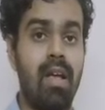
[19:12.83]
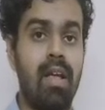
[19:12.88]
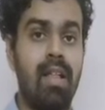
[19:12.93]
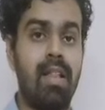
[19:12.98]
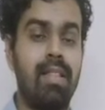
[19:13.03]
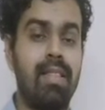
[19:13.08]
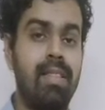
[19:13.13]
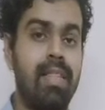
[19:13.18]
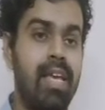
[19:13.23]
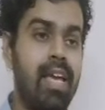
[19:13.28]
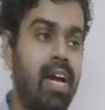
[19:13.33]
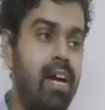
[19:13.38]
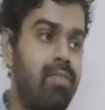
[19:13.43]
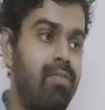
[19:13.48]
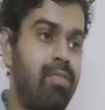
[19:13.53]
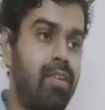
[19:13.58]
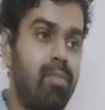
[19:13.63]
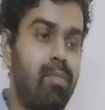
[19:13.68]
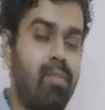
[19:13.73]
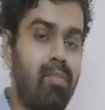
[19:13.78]
They are
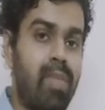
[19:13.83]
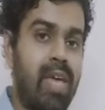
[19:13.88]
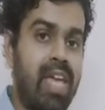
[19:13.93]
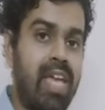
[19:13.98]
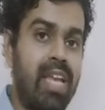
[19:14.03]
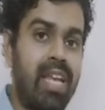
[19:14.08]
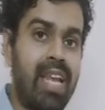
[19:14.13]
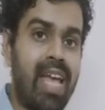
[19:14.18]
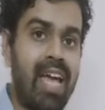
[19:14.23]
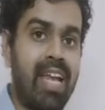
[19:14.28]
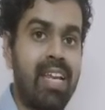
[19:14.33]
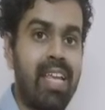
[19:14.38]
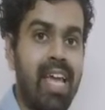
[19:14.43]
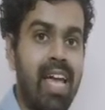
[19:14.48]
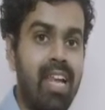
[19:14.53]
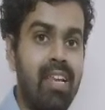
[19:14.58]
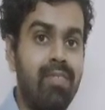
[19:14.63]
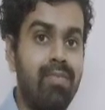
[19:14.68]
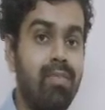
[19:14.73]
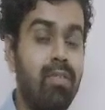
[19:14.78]
from Maine and
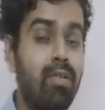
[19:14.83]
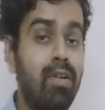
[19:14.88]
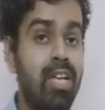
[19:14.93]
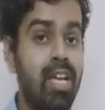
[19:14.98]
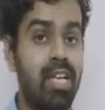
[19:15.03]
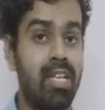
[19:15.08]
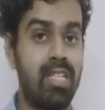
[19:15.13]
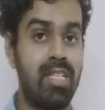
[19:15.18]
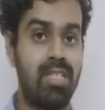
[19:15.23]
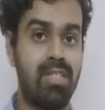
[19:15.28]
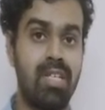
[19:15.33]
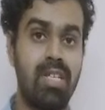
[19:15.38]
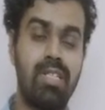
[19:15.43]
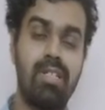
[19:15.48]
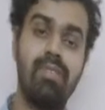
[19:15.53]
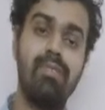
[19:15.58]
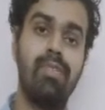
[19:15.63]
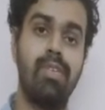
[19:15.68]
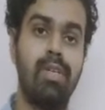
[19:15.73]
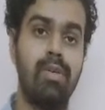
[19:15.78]
California district of
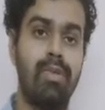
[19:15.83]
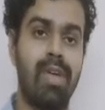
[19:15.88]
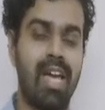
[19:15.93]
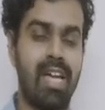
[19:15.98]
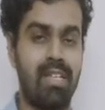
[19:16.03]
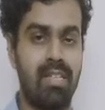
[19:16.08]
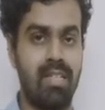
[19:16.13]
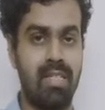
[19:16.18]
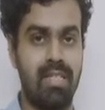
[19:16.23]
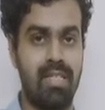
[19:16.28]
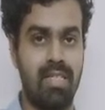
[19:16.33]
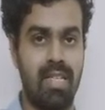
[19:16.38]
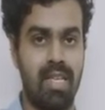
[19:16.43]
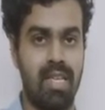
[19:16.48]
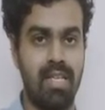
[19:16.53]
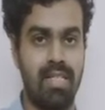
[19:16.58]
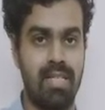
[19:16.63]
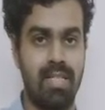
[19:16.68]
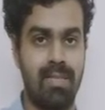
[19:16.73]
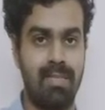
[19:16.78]
United
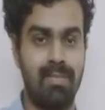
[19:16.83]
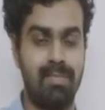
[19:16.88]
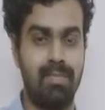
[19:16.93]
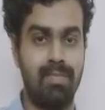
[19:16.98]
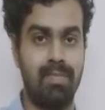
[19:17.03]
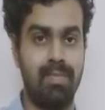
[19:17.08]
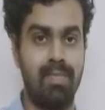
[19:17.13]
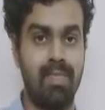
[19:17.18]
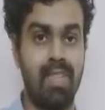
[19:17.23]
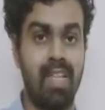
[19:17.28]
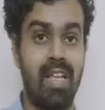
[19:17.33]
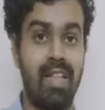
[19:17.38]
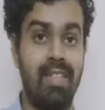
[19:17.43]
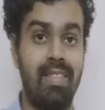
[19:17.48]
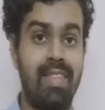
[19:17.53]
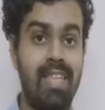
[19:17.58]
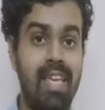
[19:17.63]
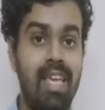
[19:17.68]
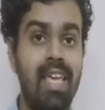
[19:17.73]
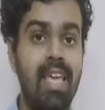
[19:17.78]
States.
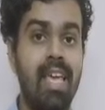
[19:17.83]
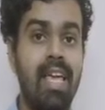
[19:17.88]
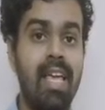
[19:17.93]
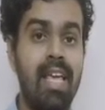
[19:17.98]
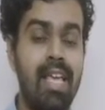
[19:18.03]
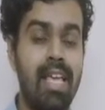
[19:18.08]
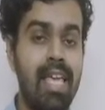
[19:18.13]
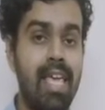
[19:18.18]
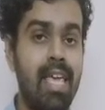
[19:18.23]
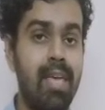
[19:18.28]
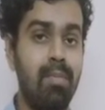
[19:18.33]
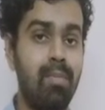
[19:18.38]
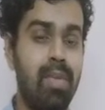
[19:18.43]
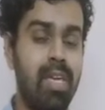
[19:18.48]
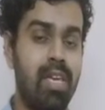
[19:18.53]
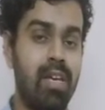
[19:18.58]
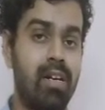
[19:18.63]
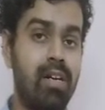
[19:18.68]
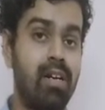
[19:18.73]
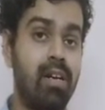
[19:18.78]
They came
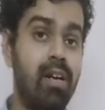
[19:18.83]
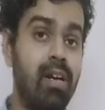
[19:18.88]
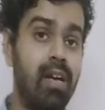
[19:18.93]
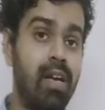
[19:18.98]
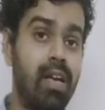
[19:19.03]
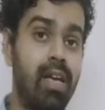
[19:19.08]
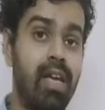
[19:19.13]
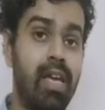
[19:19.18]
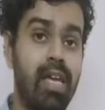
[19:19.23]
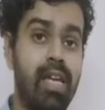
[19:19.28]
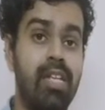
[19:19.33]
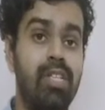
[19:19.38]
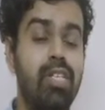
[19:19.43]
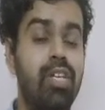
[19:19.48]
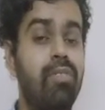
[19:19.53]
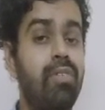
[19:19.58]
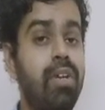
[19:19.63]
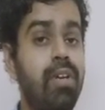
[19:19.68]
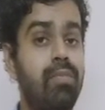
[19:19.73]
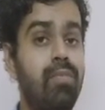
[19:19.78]
here in
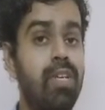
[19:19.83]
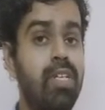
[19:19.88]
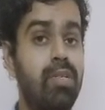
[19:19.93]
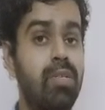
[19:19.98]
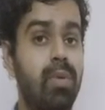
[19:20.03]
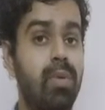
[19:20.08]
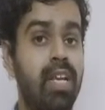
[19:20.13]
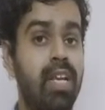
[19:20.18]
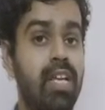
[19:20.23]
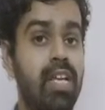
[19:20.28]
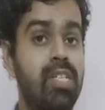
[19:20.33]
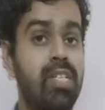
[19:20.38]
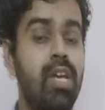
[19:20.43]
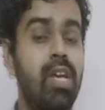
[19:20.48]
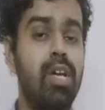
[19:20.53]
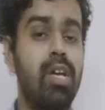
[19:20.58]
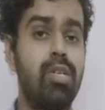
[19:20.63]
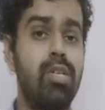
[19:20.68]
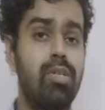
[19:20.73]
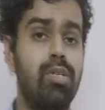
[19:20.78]
Greenwich Village
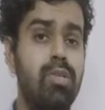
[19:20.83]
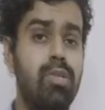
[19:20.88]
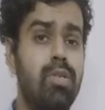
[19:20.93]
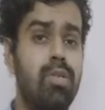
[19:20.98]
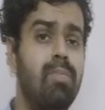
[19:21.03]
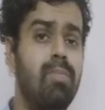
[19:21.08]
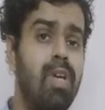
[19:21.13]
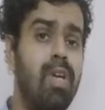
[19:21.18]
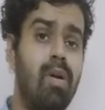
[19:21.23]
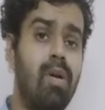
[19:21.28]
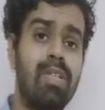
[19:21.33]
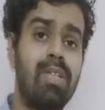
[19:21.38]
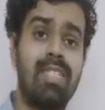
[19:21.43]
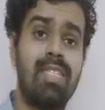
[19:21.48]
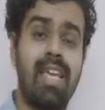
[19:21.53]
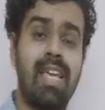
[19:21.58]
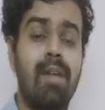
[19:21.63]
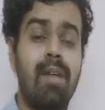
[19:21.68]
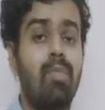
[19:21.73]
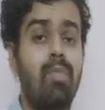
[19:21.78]
because they
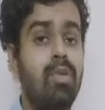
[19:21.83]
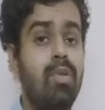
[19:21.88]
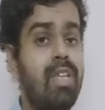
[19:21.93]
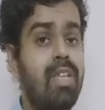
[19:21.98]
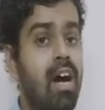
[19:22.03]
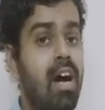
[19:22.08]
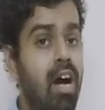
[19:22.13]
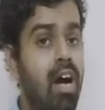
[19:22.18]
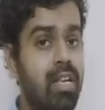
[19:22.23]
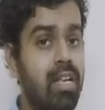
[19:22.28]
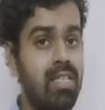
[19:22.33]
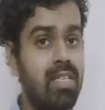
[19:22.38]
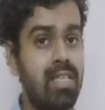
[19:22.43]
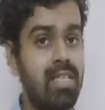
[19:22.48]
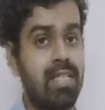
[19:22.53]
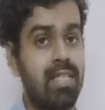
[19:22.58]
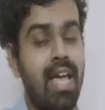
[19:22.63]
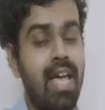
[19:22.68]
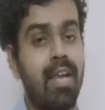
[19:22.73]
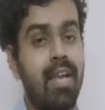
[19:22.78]
are both artists
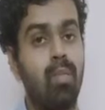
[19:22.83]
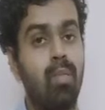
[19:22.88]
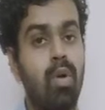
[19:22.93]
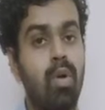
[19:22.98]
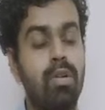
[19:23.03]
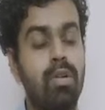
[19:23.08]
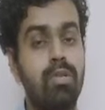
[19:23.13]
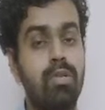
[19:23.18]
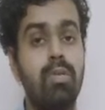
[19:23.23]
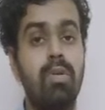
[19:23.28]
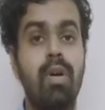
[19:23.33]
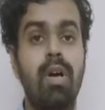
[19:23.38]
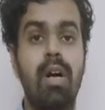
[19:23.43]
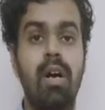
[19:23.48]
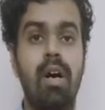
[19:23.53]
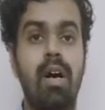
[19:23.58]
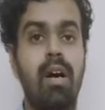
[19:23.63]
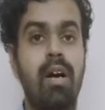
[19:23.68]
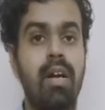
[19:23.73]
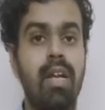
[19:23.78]
and want to
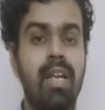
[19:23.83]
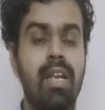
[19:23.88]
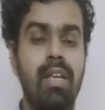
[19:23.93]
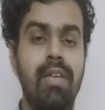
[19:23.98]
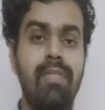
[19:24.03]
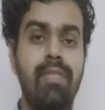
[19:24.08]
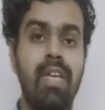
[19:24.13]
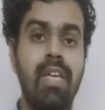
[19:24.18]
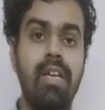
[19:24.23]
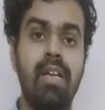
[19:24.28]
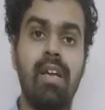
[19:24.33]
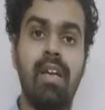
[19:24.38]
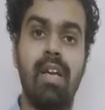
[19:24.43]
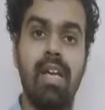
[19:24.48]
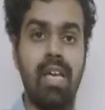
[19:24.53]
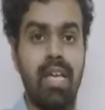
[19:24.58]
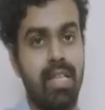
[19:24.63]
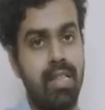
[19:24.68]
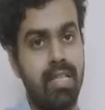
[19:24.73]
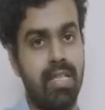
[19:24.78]
earn a living
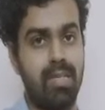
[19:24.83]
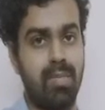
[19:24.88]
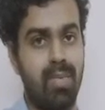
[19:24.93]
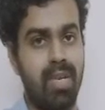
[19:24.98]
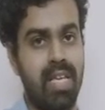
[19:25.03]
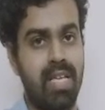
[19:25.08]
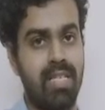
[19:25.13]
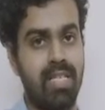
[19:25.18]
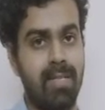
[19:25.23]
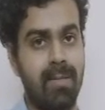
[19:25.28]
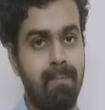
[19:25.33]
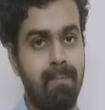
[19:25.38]
in this place.